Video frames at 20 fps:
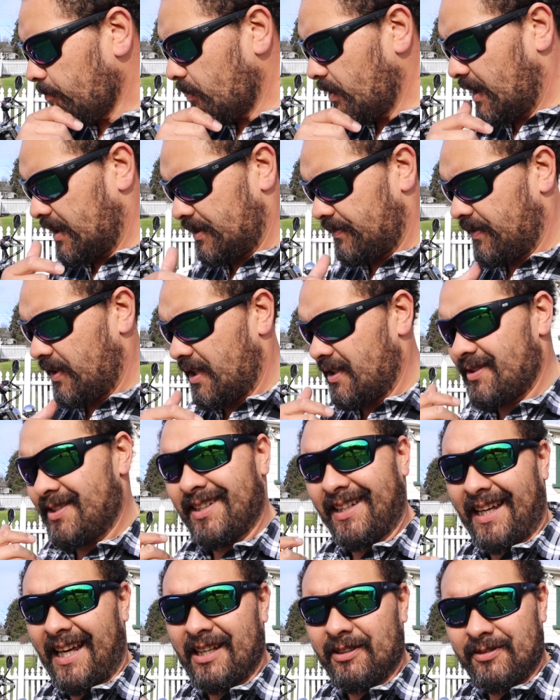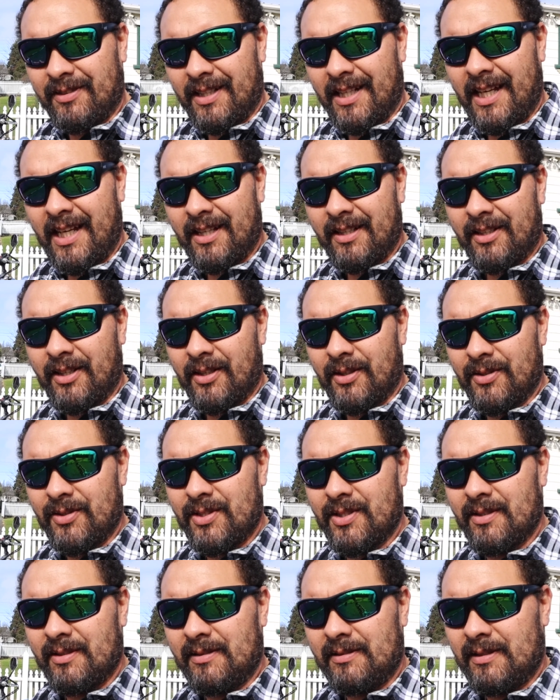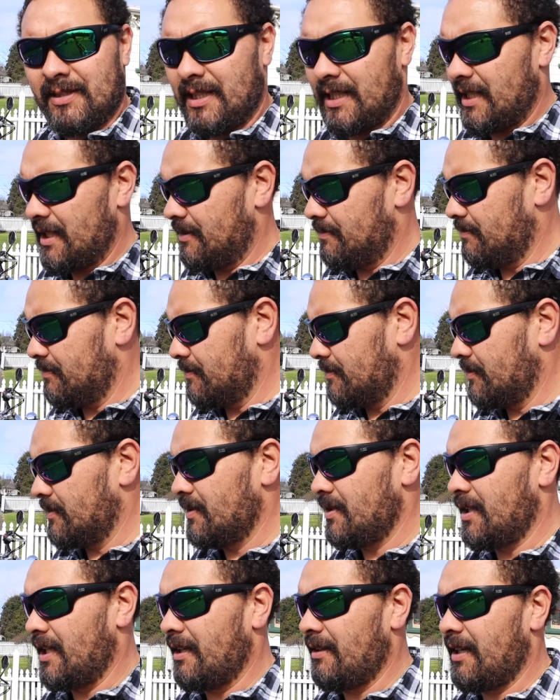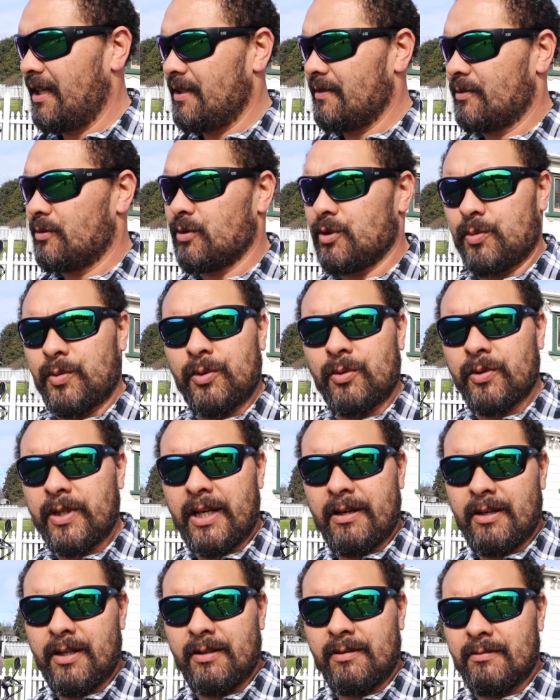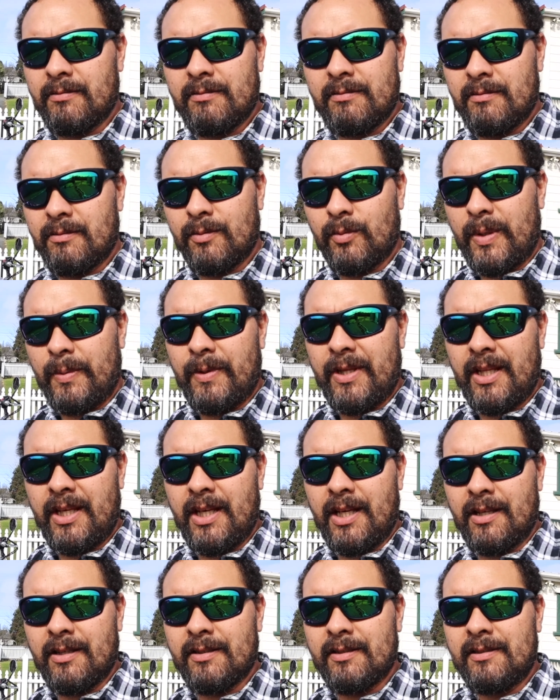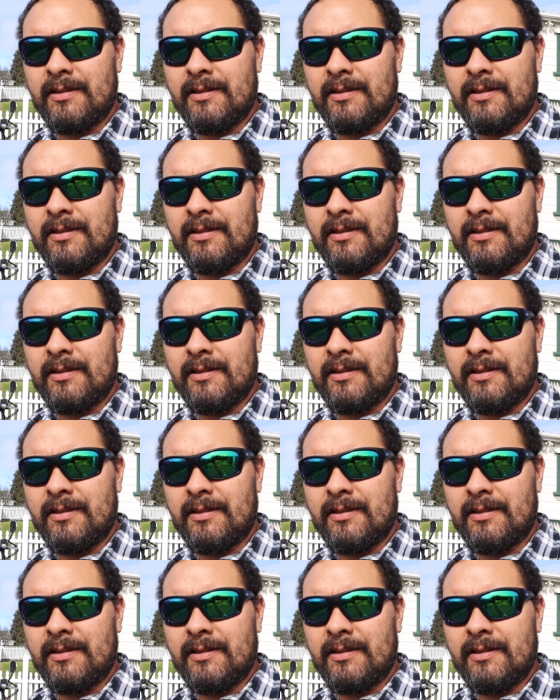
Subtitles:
As far as the outer layer goes. Yeah, and of course we all carry wet weather gear.